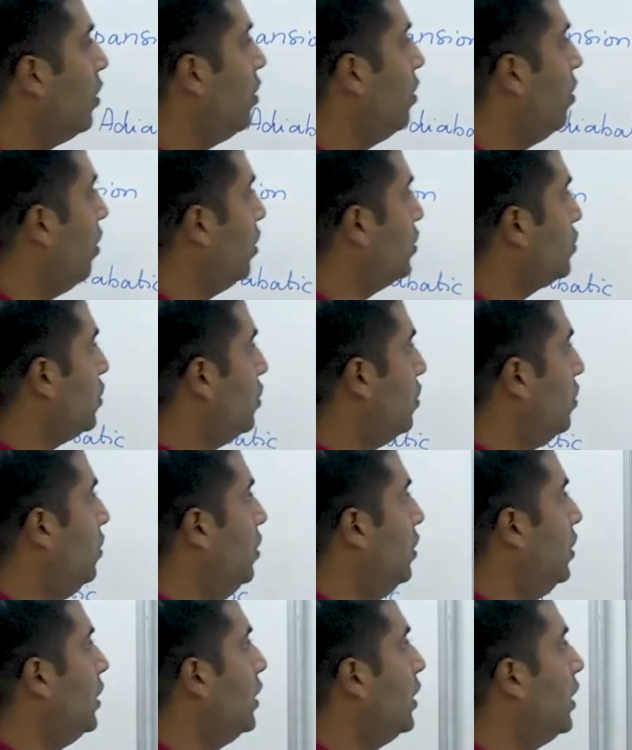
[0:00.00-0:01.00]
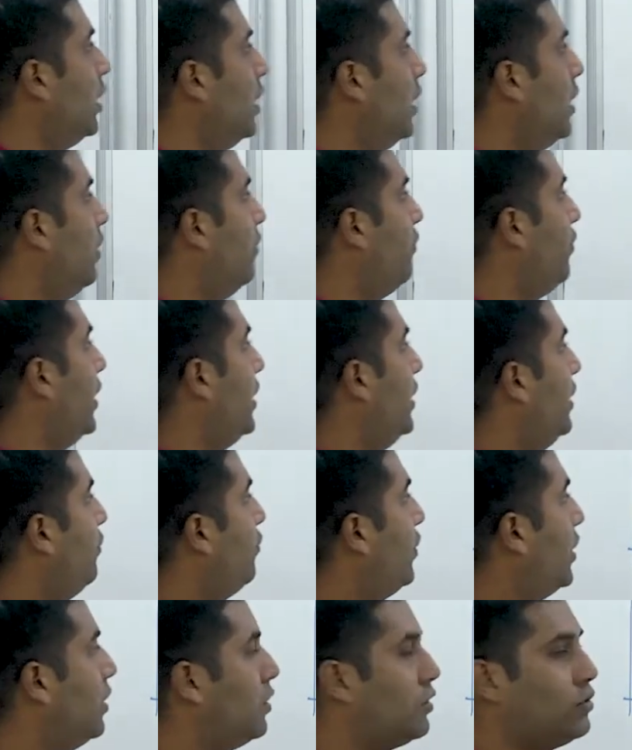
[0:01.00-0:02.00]
also very
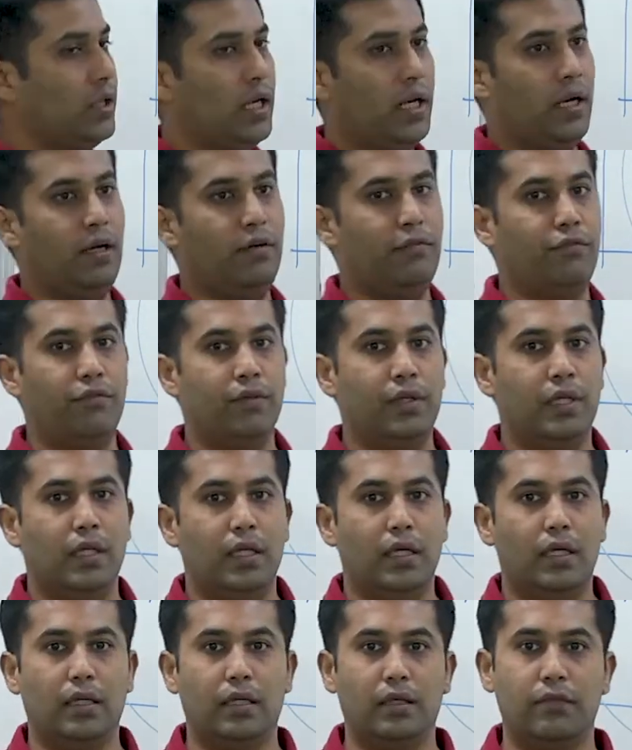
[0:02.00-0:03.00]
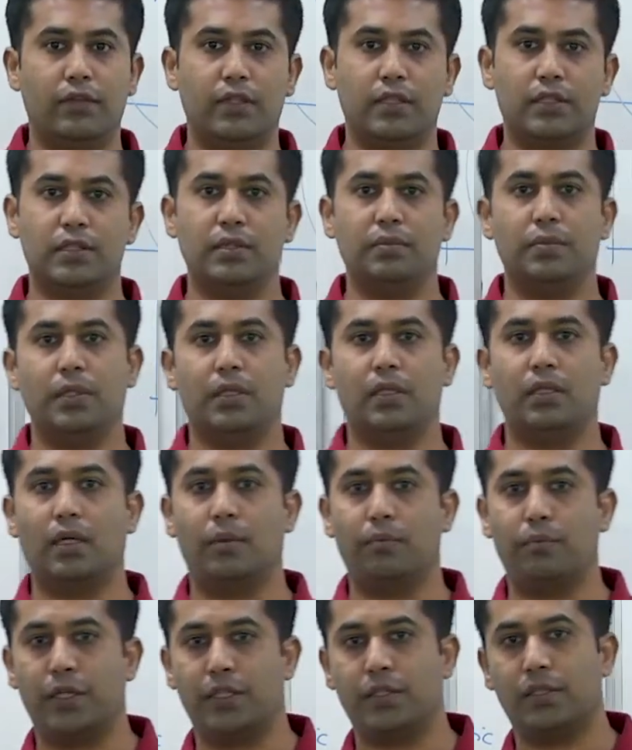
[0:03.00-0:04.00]
difficult to have reversible
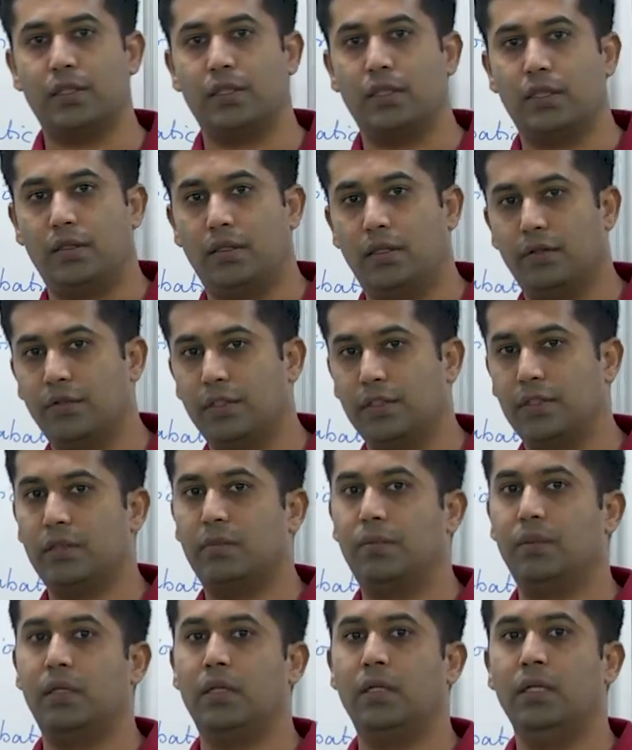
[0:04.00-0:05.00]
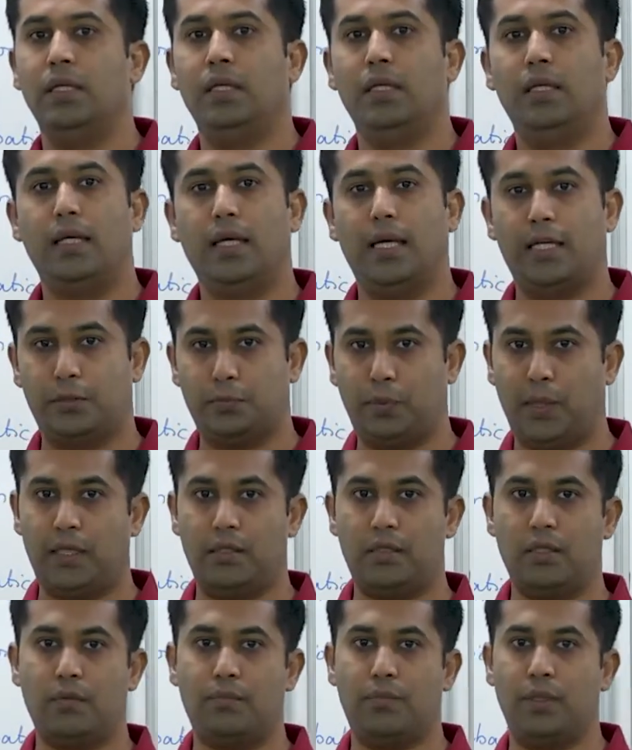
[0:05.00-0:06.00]
compression and reversible
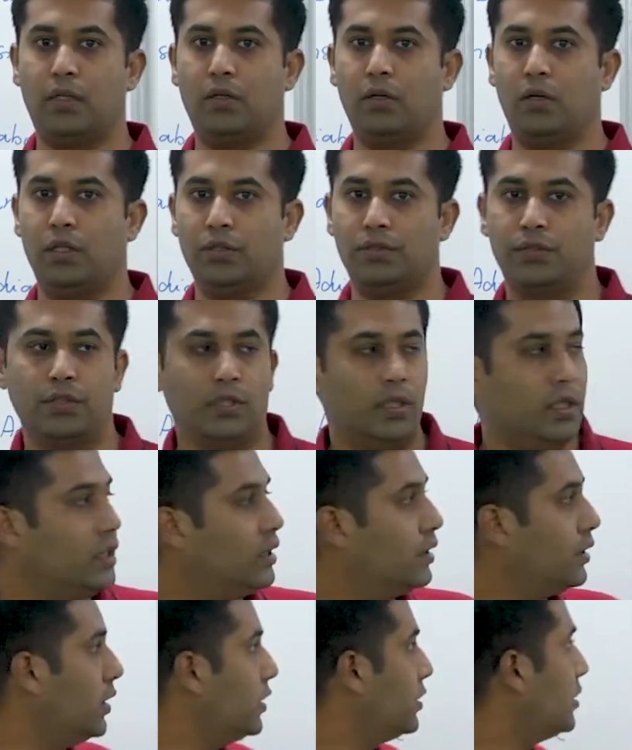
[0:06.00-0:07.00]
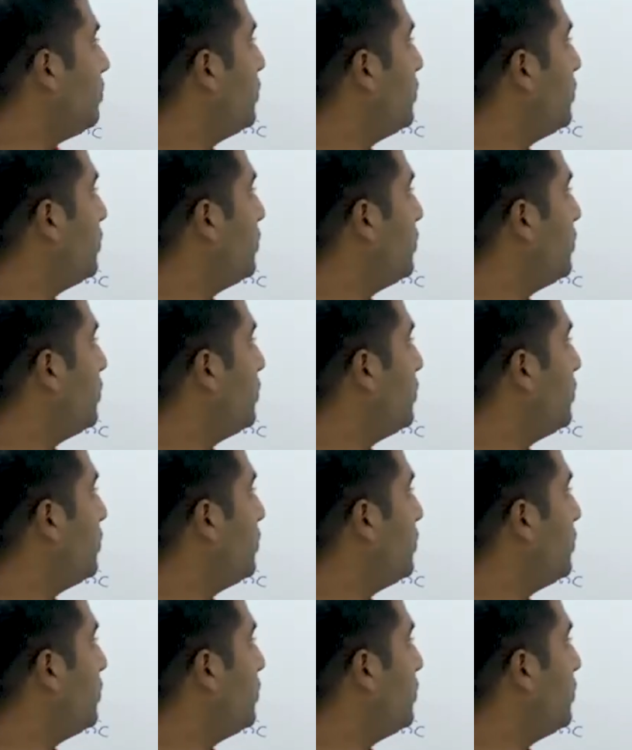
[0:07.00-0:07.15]
expansion, because there's a